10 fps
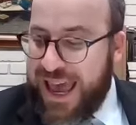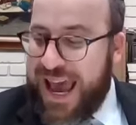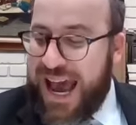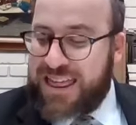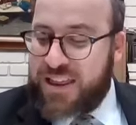
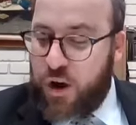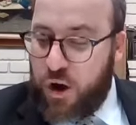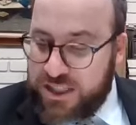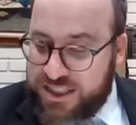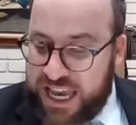had the
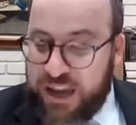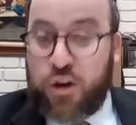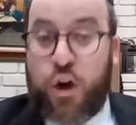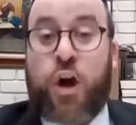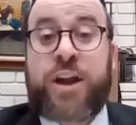
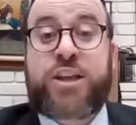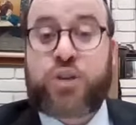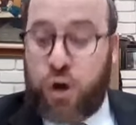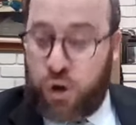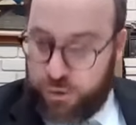Seder on his
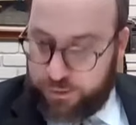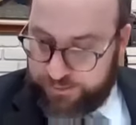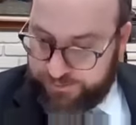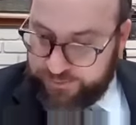own.